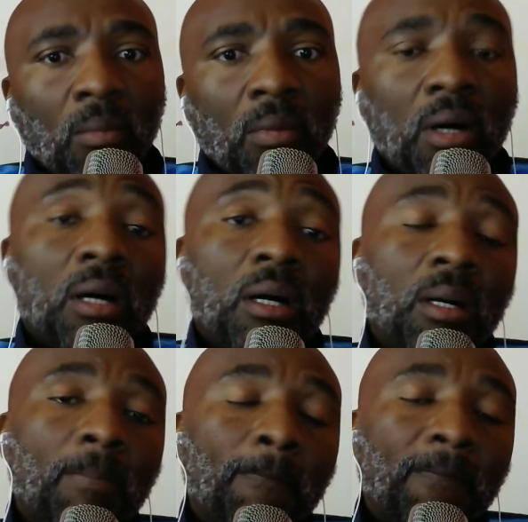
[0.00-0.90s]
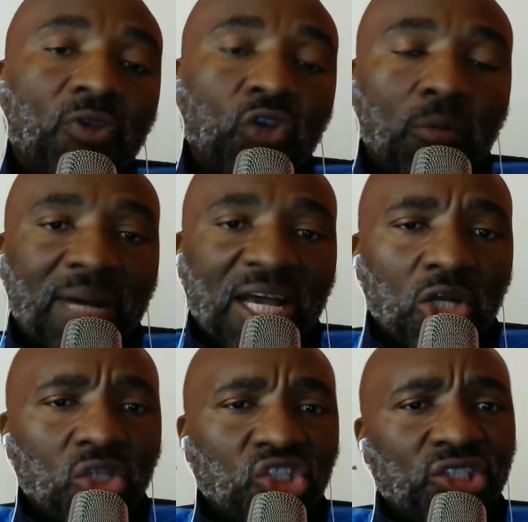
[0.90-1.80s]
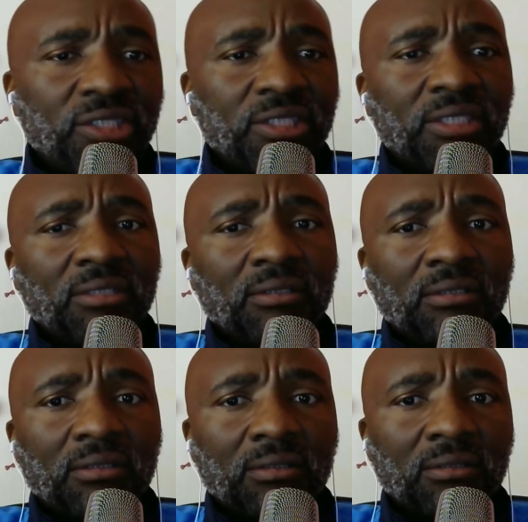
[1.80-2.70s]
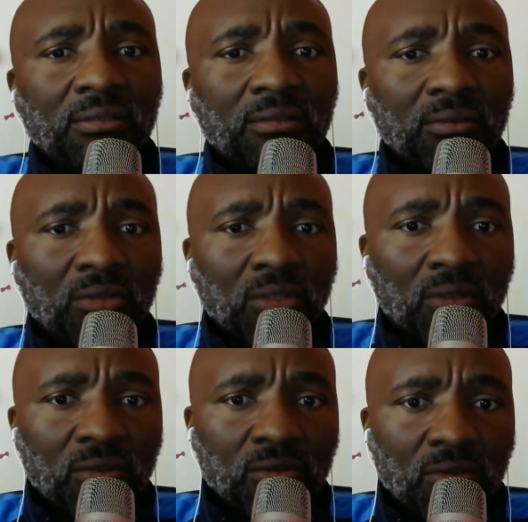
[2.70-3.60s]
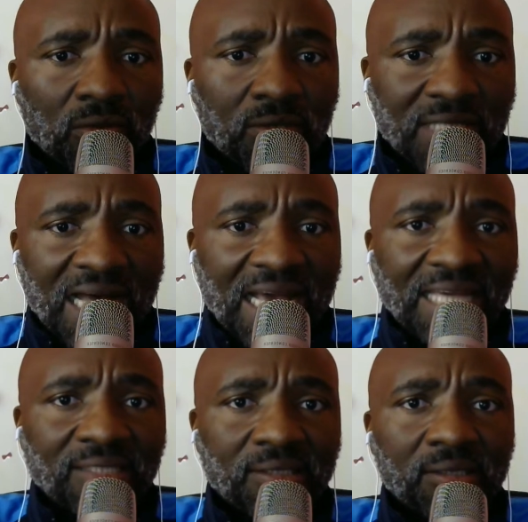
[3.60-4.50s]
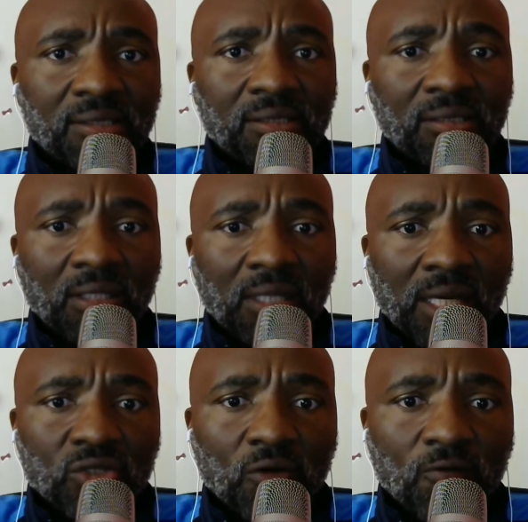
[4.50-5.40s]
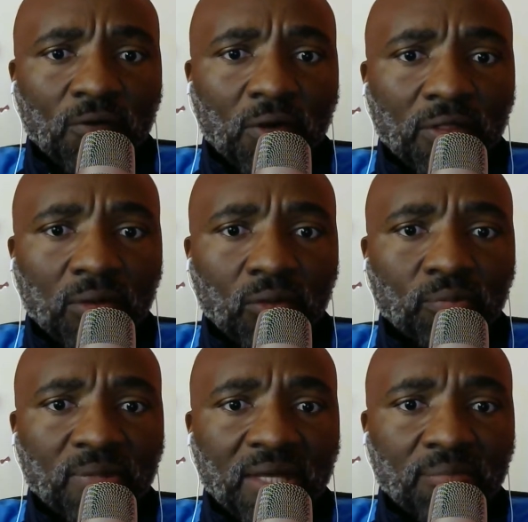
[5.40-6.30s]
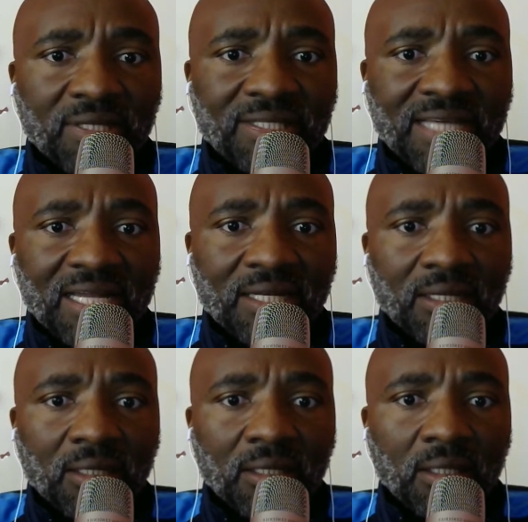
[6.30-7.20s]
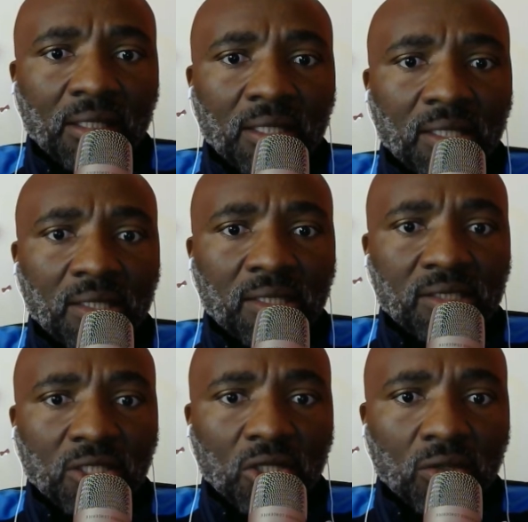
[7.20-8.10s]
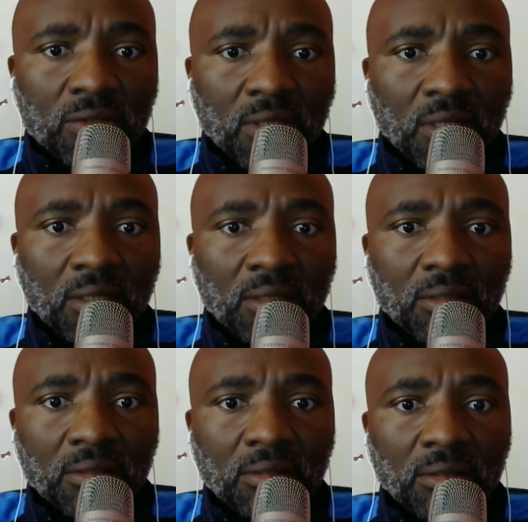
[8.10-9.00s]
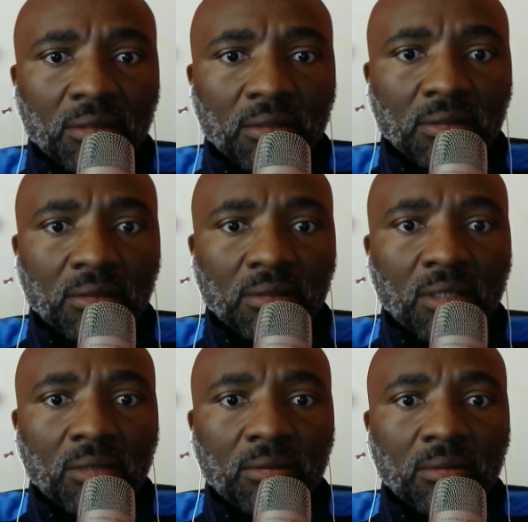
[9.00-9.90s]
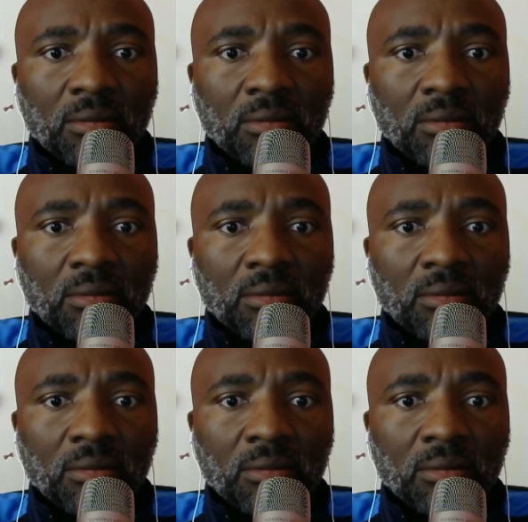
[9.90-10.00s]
Your biology, your science, and so forth would then be done in isiXhosa, you know?